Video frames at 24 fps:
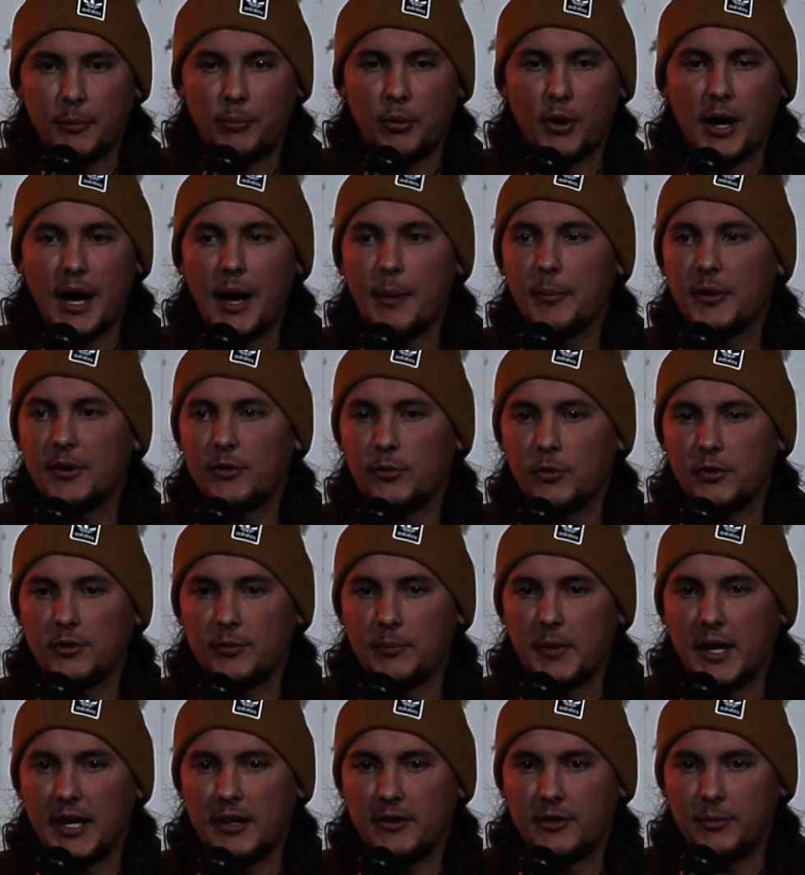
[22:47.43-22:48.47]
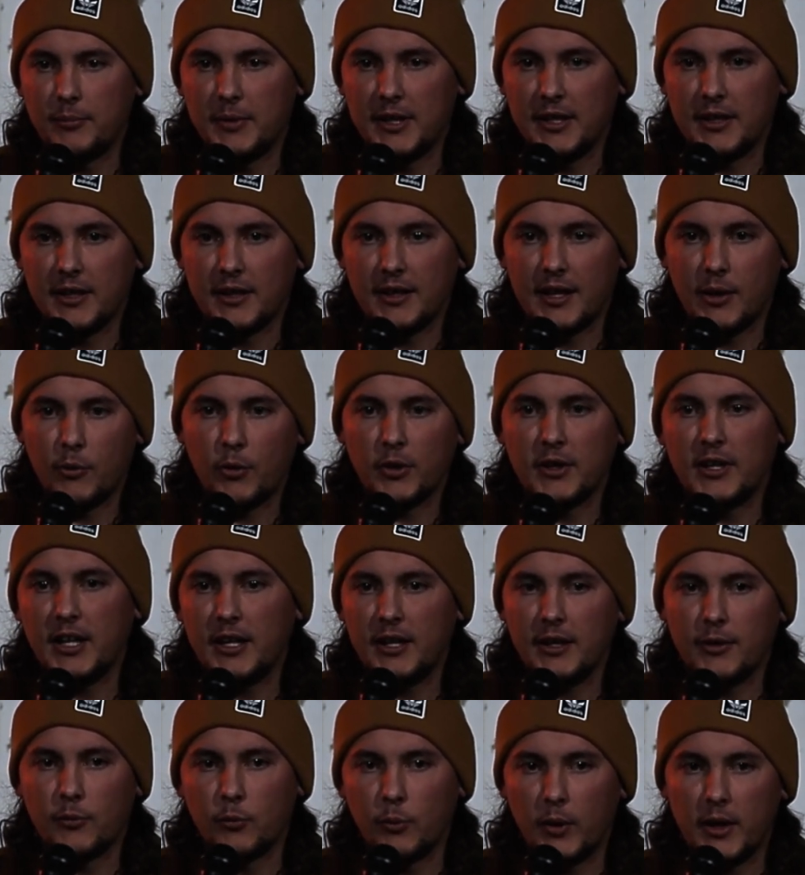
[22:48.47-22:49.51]
a promise was made to me that they were
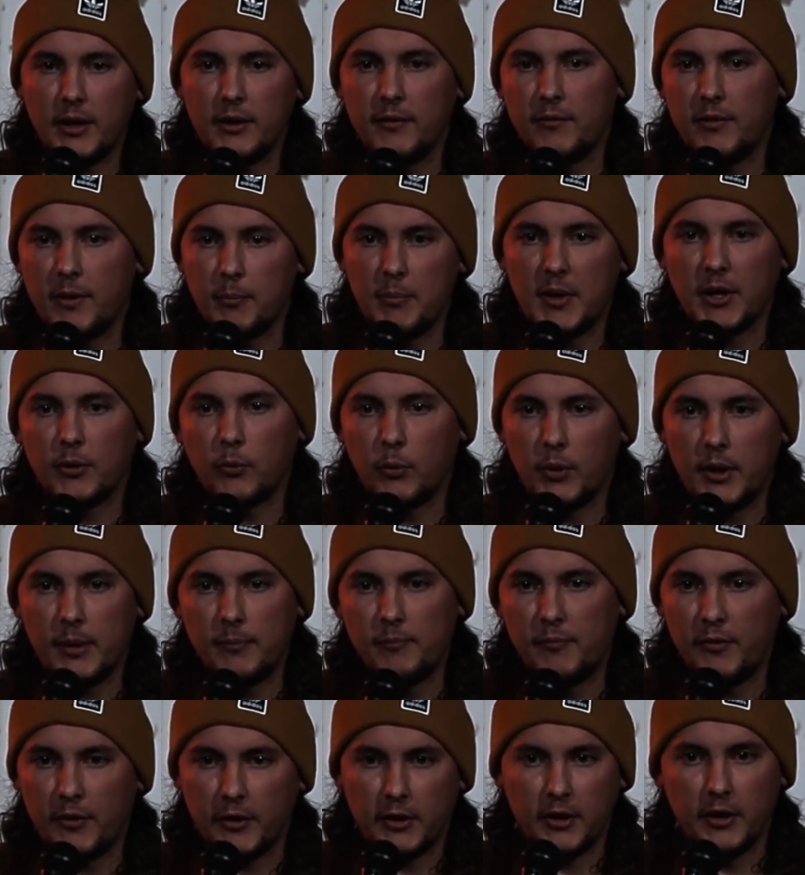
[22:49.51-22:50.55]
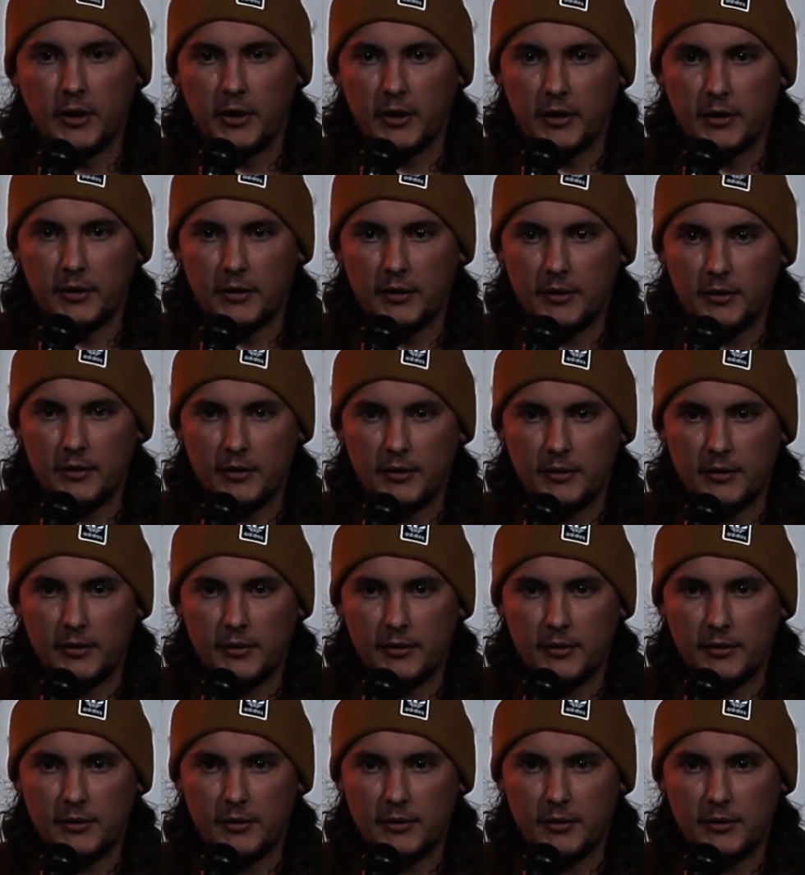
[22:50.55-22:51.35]
getting rid of the McRib for good.